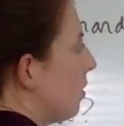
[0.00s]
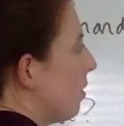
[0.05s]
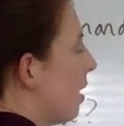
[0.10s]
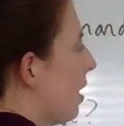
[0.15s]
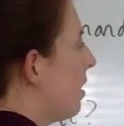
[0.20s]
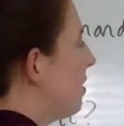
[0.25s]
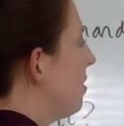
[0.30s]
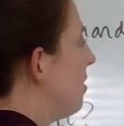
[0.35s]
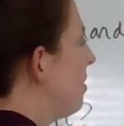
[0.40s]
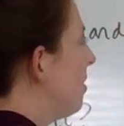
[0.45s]

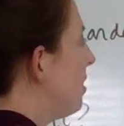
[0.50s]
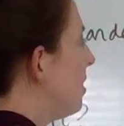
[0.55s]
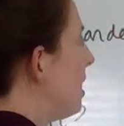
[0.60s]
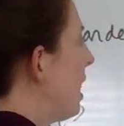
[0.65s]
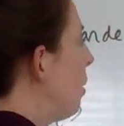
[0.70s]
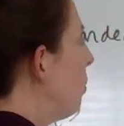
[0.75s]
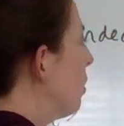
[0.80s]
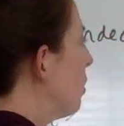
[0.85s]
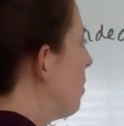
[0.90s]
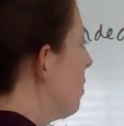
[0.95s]
SEC
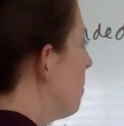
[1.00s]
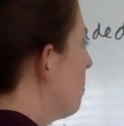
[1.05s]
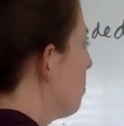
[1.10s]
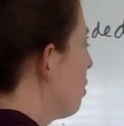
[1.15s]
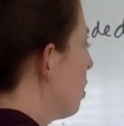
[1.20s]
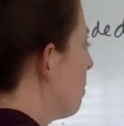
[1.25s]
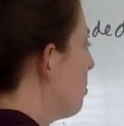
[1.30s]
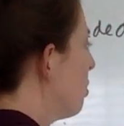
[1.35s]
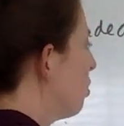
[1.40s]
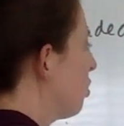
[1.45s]
network
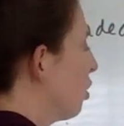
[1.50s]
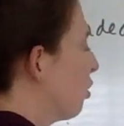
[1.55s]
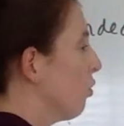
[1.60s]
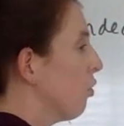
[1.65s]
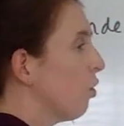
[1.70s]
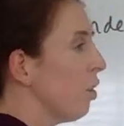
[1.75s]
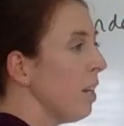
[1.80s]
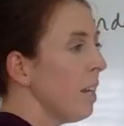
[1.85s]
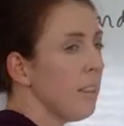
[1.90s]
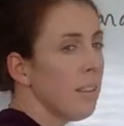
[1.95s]
subscriptions are
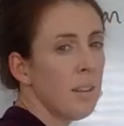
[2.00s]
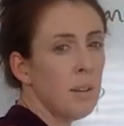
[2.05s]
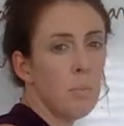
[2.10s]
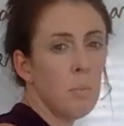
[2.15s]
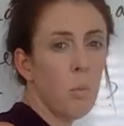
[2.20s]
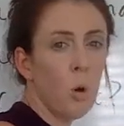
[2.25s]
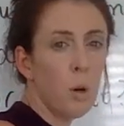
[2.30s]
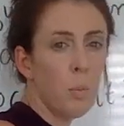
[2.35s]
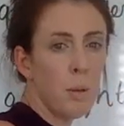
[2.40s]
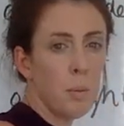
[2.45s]
free, then
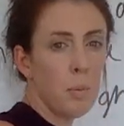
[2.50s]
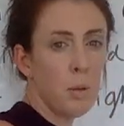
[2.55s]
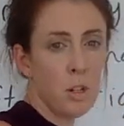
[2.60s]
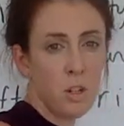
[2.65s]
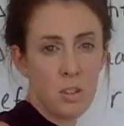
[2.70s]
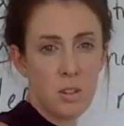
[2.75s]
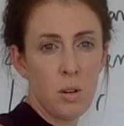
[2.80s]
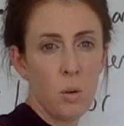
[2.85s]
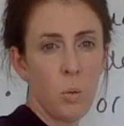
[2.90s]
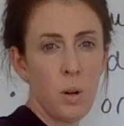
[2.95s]
more people are
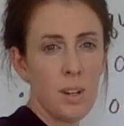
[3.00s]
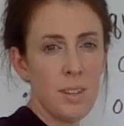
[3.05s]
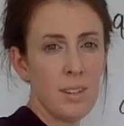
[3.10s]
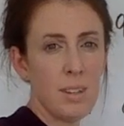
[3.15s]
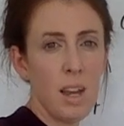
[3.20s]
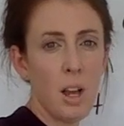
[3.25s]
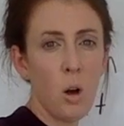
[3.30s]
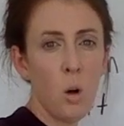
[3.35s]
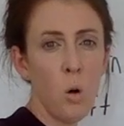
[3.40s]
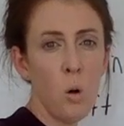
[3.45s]
just going to want to
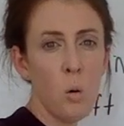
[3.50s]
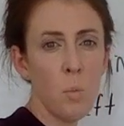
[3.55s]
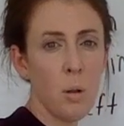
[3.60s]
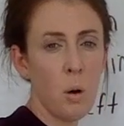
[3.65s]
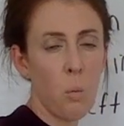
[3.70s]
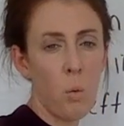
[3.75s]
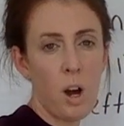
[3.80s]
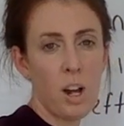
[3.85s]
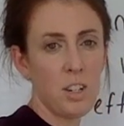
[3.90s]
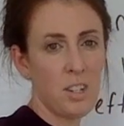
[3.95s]
stay at home
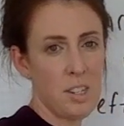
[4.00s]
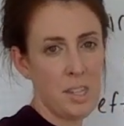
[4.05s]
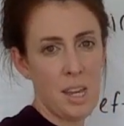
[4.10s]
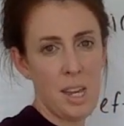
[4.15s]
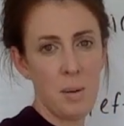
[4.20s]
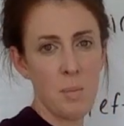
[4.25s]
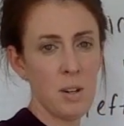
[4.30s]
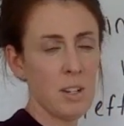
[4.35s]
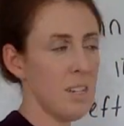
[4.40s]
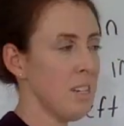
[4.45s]
and watch the
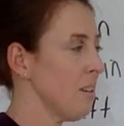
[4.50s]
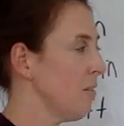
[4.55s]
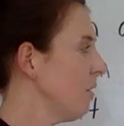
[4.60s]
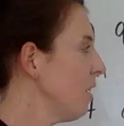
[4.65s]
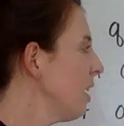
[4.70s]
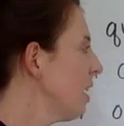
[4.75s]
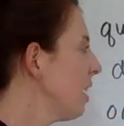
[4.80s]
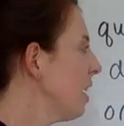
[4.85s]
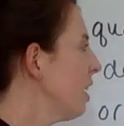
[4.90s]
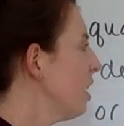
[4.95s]
game on
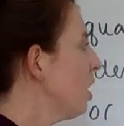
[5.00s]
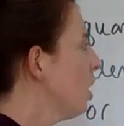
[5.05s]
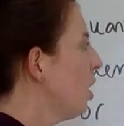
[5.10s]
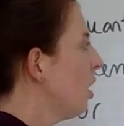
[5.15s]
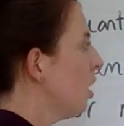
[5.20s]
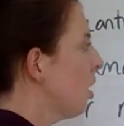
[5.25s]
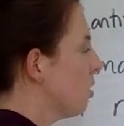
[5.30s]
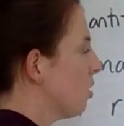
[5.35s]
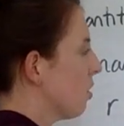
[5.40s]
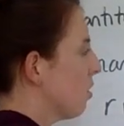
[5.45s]
TV.
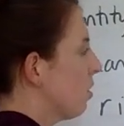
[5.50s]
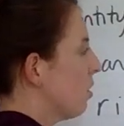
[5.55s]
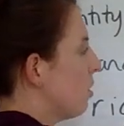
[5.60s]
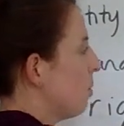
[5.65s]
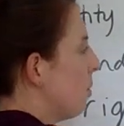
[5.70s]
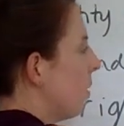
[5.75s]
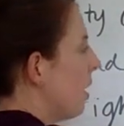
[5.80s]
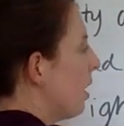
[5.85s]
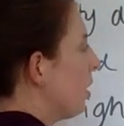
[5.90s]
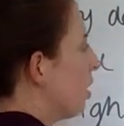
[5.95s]
So the
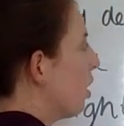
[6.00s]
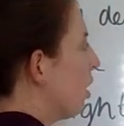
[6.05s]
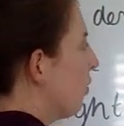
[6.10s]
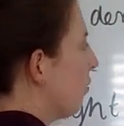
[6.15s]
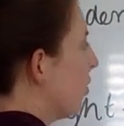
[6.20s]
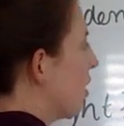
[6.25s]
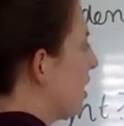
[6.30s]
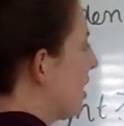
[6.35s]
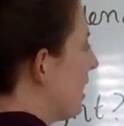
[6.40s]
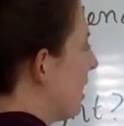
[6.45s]
demand
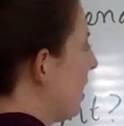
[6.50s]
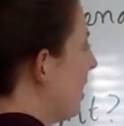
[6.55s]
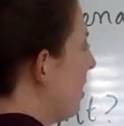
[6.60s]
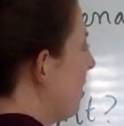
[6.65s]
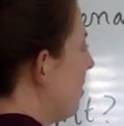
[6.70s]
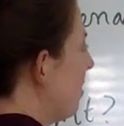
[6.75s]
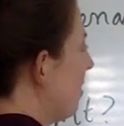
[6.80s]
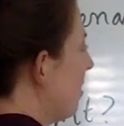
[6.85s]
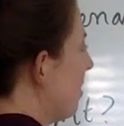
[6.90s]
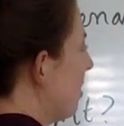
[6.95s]
curve for
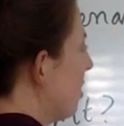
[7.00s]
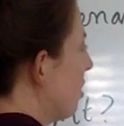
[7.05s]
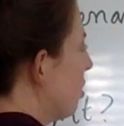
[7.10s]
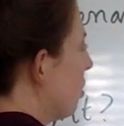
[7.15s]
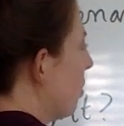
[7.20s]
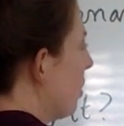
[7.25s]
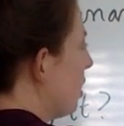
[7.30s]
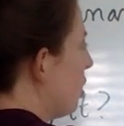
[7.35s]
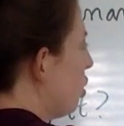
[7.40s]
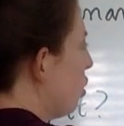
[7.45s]
tickets is
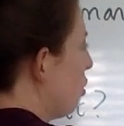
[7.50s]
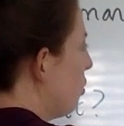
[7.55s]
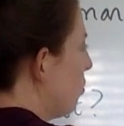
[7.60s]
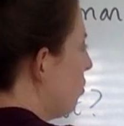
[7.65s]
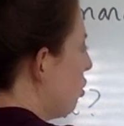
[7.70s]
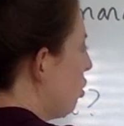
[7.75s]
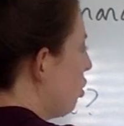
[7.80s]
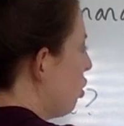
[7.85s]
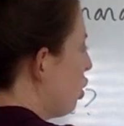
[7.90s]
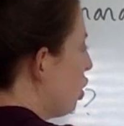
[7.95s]
going
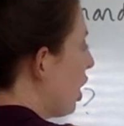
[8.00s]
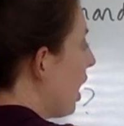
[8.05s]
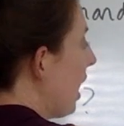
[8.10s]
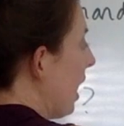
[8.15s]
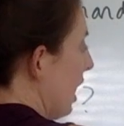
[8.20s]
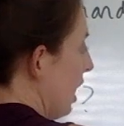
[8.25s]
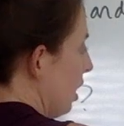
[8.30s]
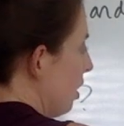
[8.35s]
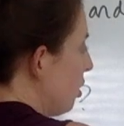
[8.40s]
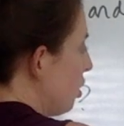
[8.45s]
to
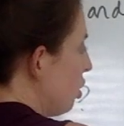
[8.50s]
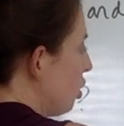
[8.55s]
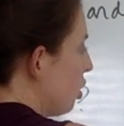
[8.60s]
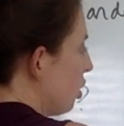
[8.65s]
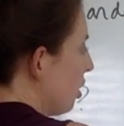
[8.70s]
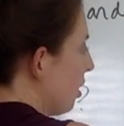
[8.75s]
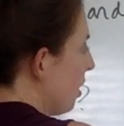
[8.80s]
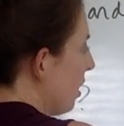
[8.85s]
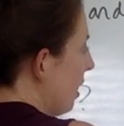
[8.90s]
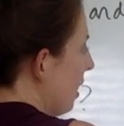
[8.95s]

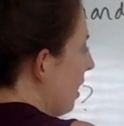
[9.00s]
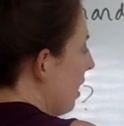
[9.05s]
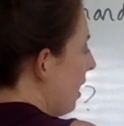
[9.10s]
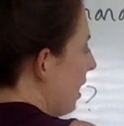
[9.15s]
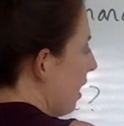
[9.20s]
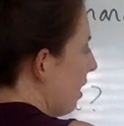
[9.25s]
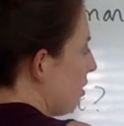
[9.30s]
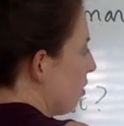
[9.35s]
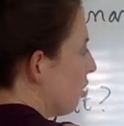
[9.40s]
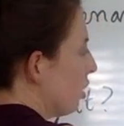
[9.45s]
change,
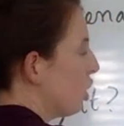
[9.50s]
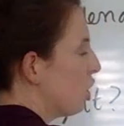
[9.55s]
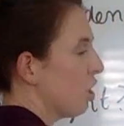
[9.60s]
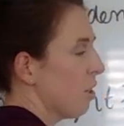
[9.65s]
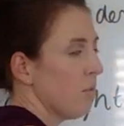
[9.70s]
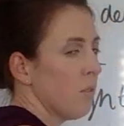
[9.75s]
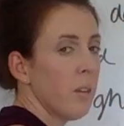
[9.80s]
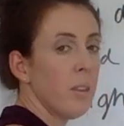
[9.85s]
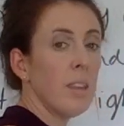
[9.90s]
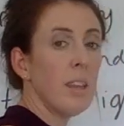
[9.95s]
and it's going to
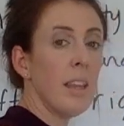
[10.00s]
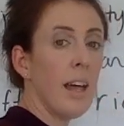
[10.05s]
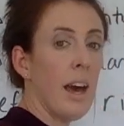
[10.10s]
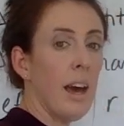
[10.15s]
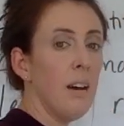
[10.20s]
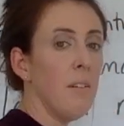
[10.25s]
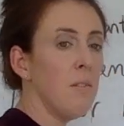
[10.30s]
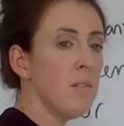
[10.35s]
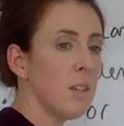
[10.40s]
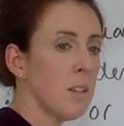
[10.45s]
shift to the
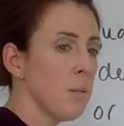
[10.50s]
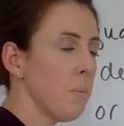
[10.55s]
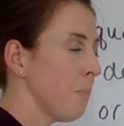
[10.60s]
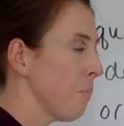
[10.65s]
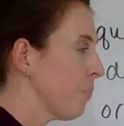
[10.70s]
left.